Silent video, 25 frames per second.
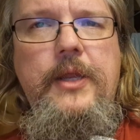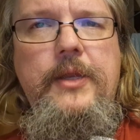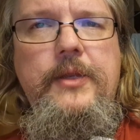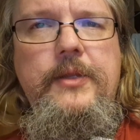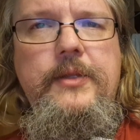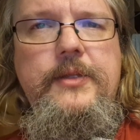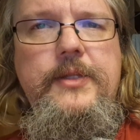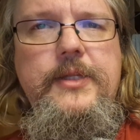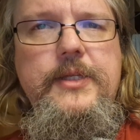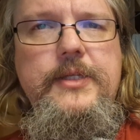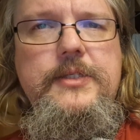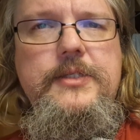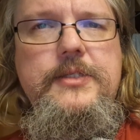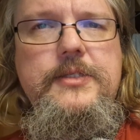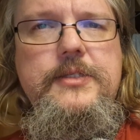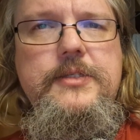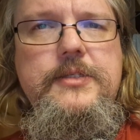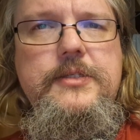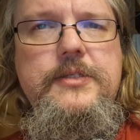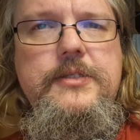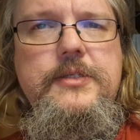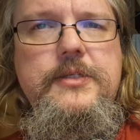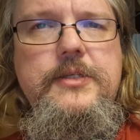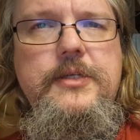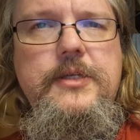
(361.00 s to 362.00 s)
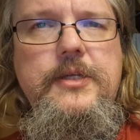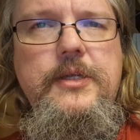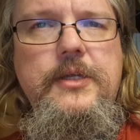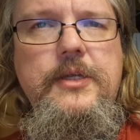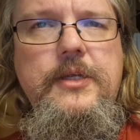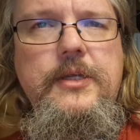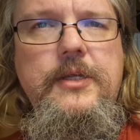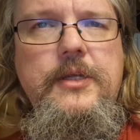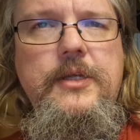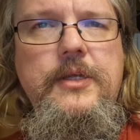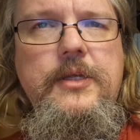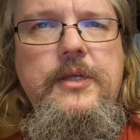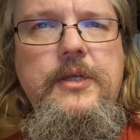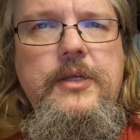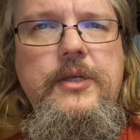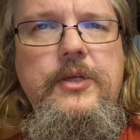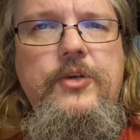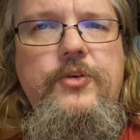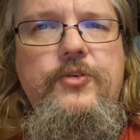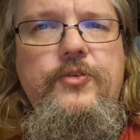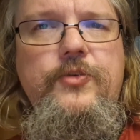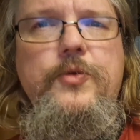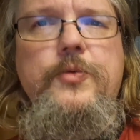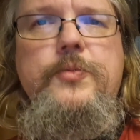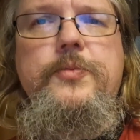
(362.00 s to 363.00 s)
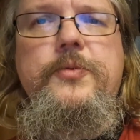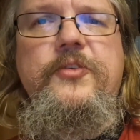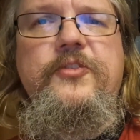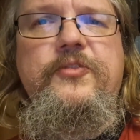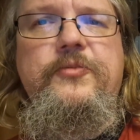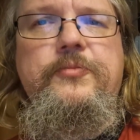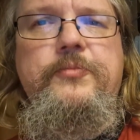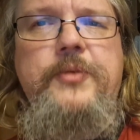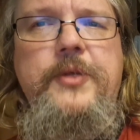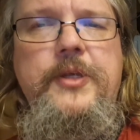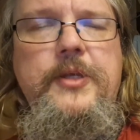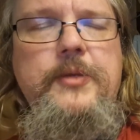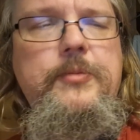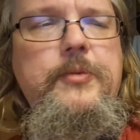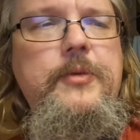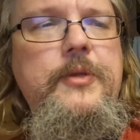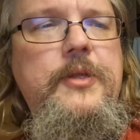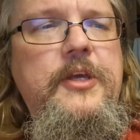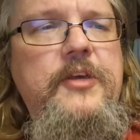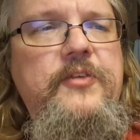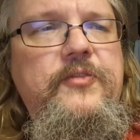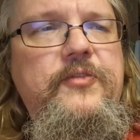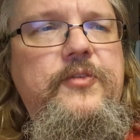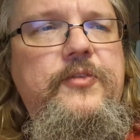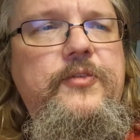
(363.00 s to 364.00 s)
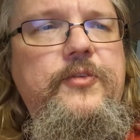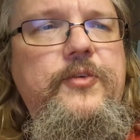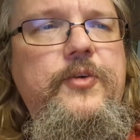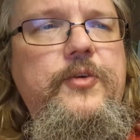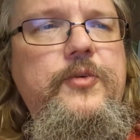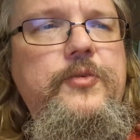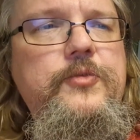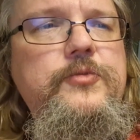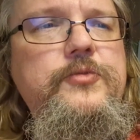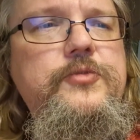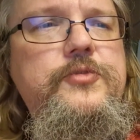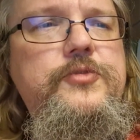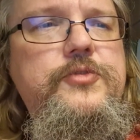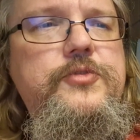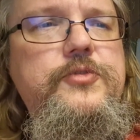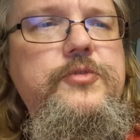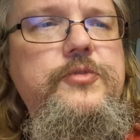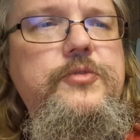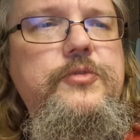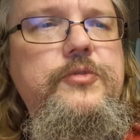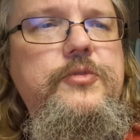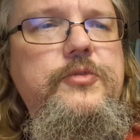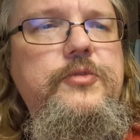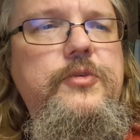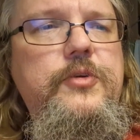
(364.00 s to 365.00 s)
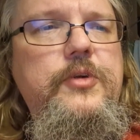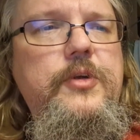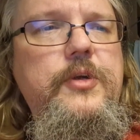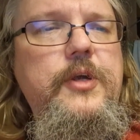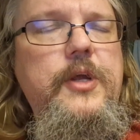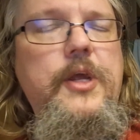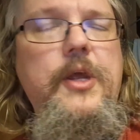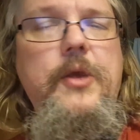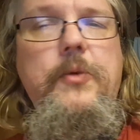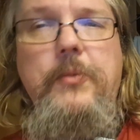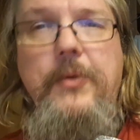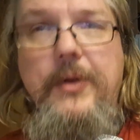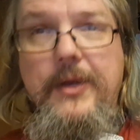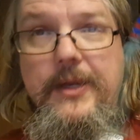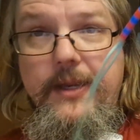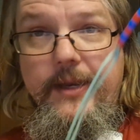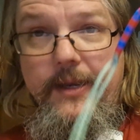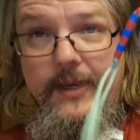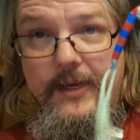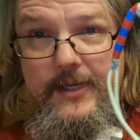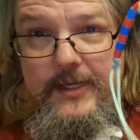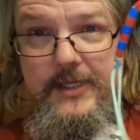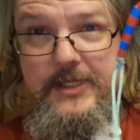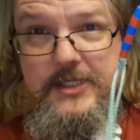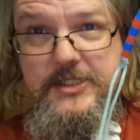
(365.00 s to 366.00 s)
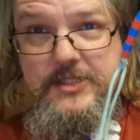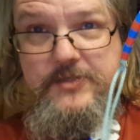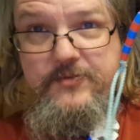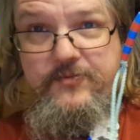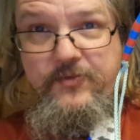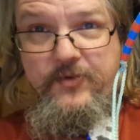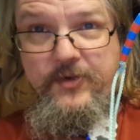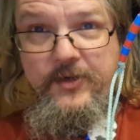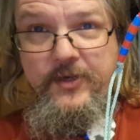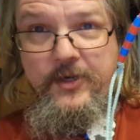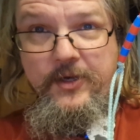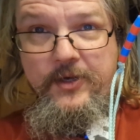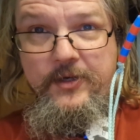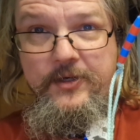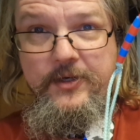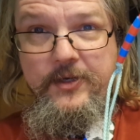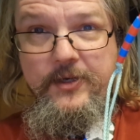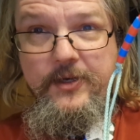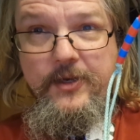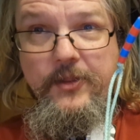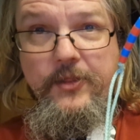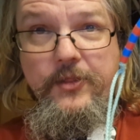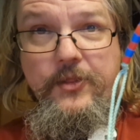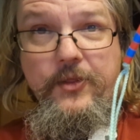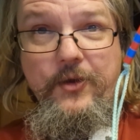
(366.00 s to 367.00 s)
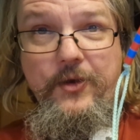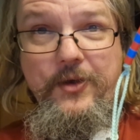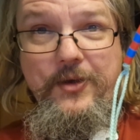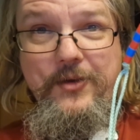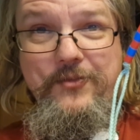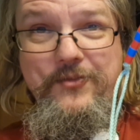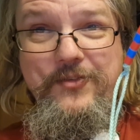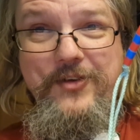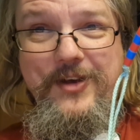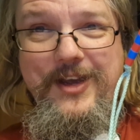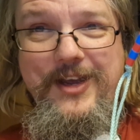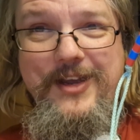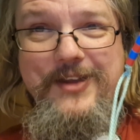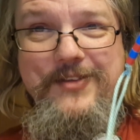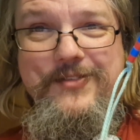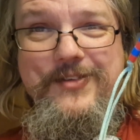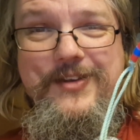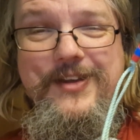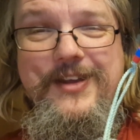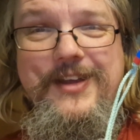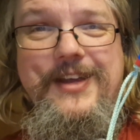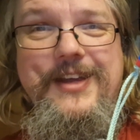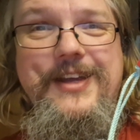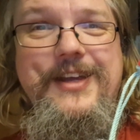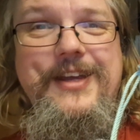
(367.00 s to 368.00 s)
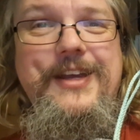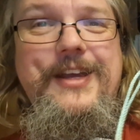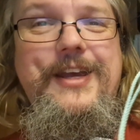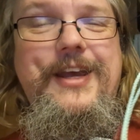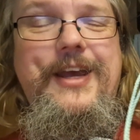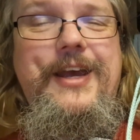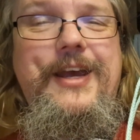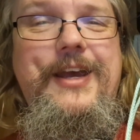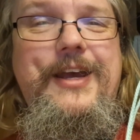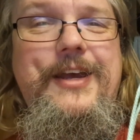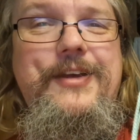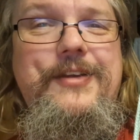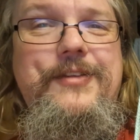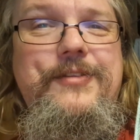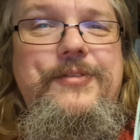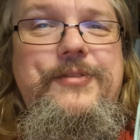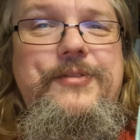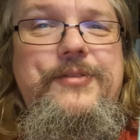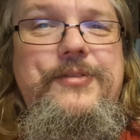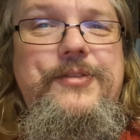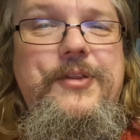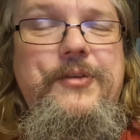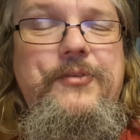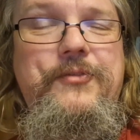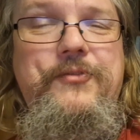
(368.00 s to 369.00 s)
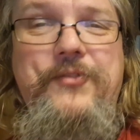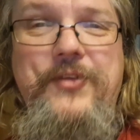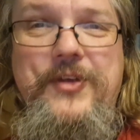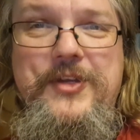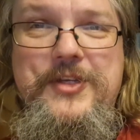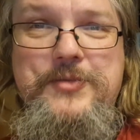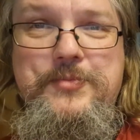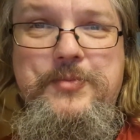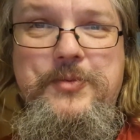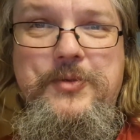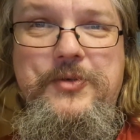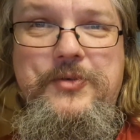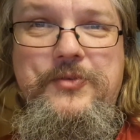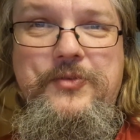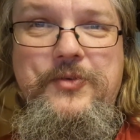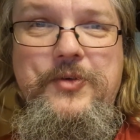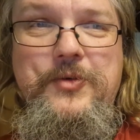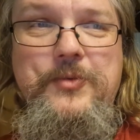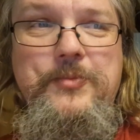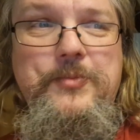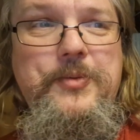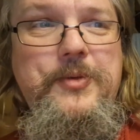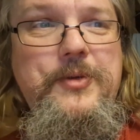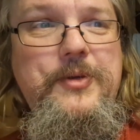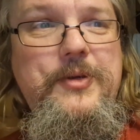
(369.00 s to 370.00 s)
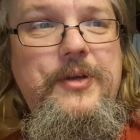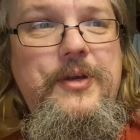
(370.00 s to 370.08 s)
and this group of people have grown to, well, at least 335. The Facebook group